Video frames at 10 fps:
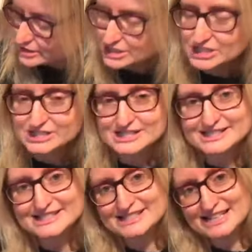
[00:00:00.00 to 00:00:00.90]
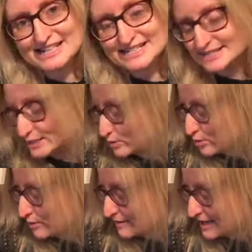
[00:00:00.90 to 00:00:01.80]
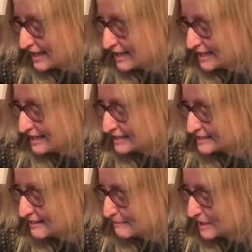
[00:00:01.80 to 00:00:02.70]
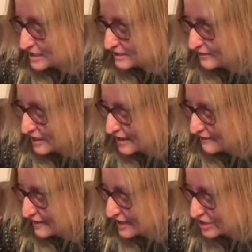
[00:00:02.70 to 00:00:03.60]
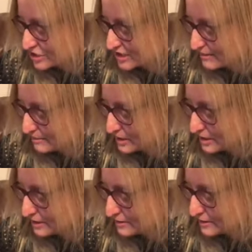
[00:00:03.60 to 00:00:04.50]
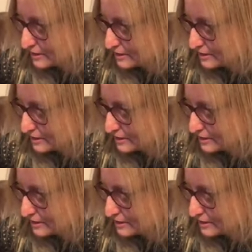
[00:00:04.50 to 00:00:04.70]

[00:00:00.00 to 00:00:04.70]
Just a silly story, said Butterflyfish and Blue.